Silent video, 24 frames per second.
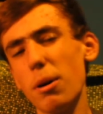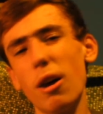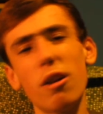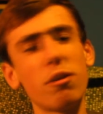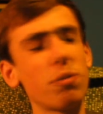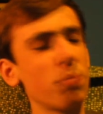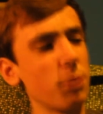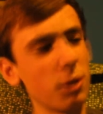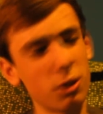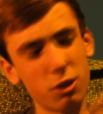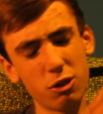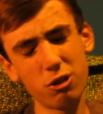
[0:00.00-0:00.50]
apart
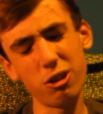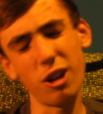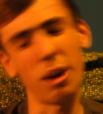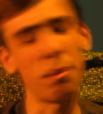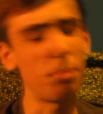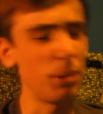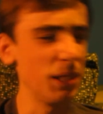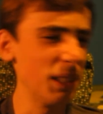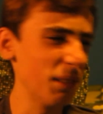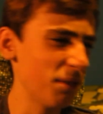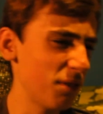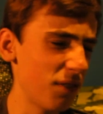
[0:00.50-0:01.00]
from the
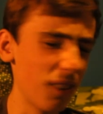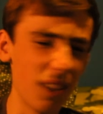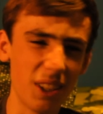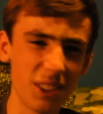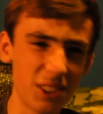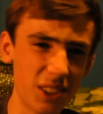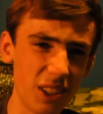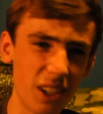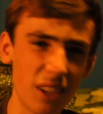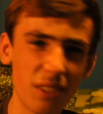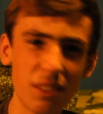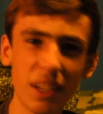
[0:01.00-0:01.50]
crappy
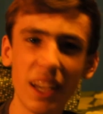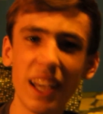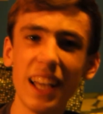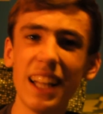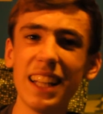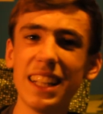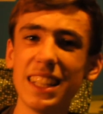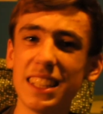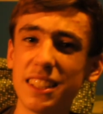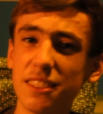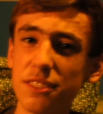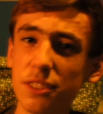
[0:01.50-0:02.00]
first
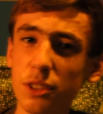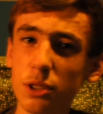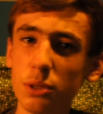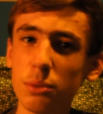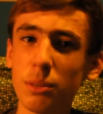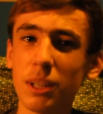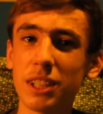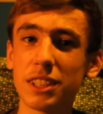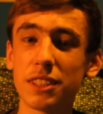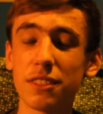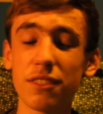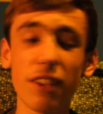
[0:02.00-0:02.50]
half, this
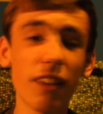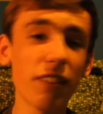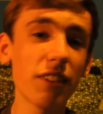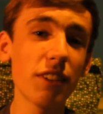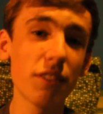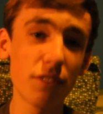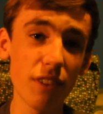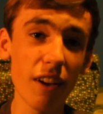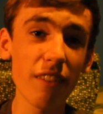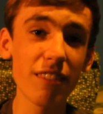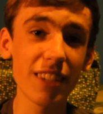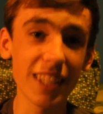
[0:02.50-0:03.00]
film has a
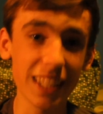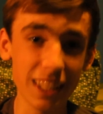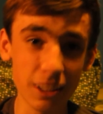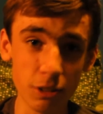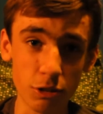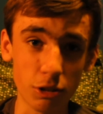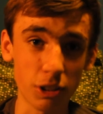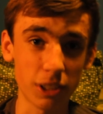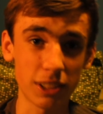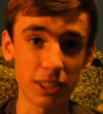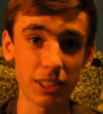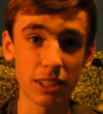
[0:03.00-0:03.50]
very, very
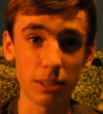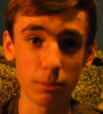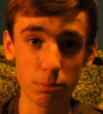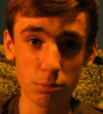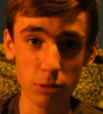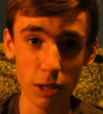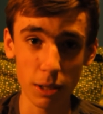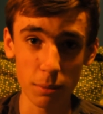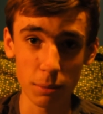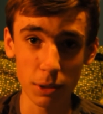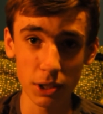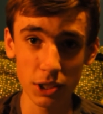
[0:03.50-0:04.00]
interesting
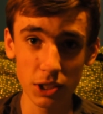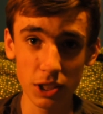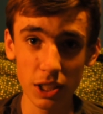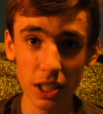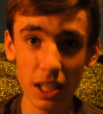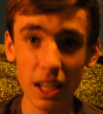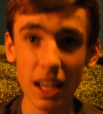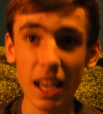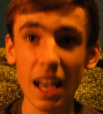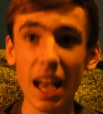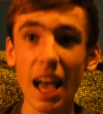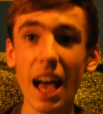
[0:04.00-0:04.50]
premise
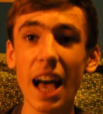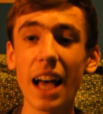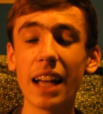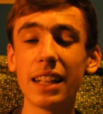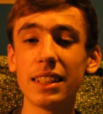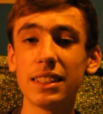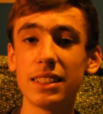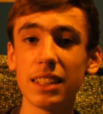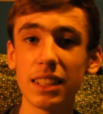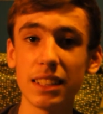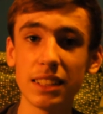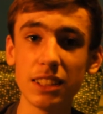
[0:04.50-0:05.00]

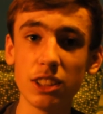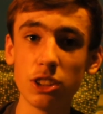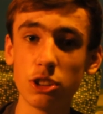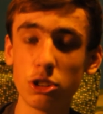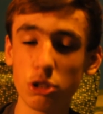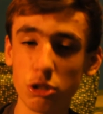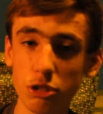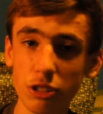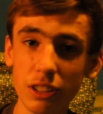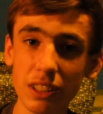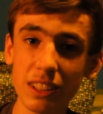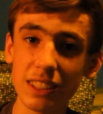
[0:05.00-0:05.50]
and an
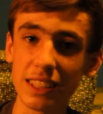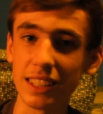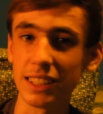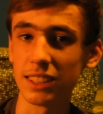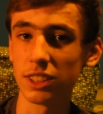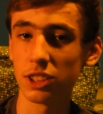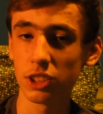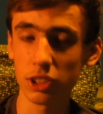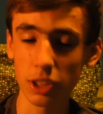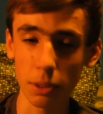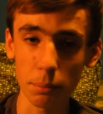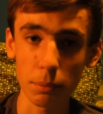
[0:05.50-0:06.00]

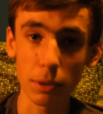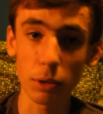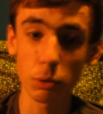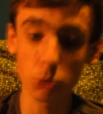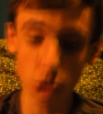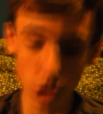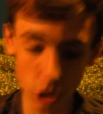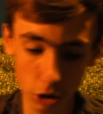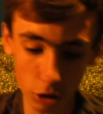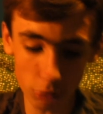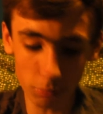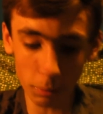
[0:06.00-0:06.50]
intriguing something,
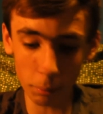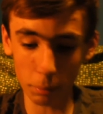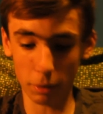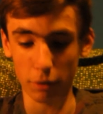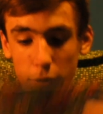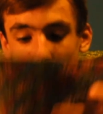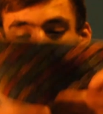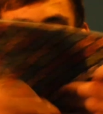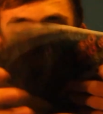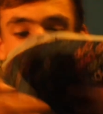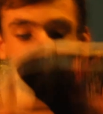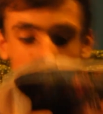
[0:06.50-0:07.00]
which I can't remember
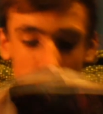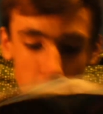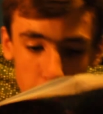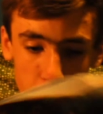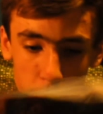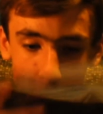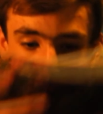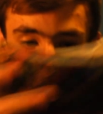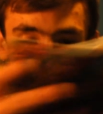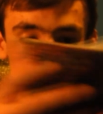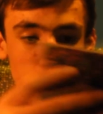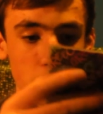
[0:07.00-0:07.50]

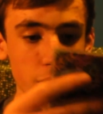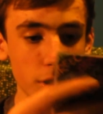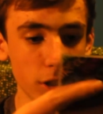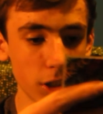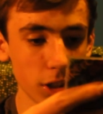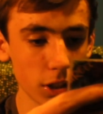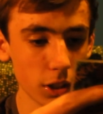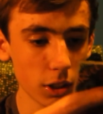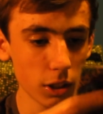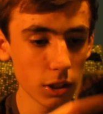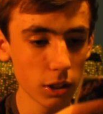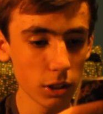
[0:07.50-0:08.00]
the word.
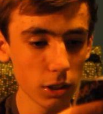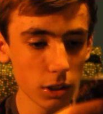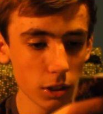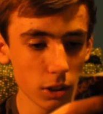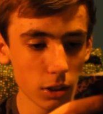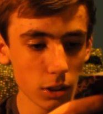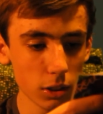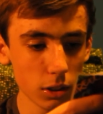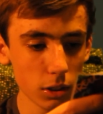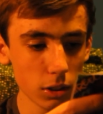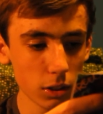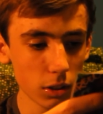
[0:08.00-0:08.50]

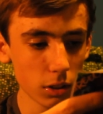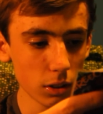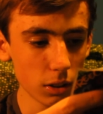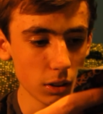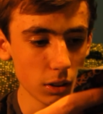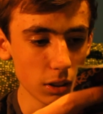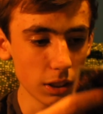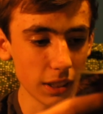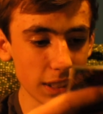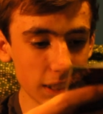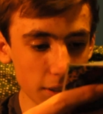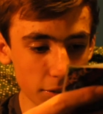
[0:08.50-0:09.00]

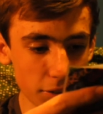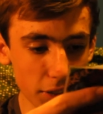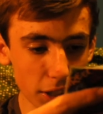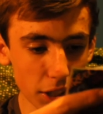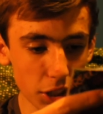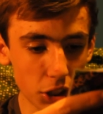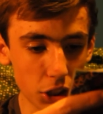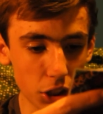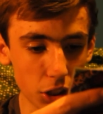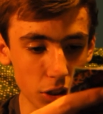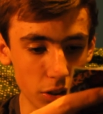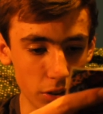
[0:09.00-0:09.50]

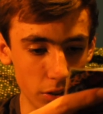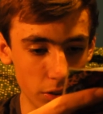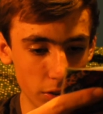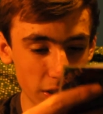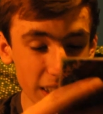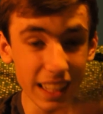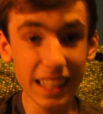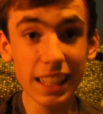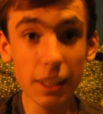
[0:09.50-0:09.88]
Innovation.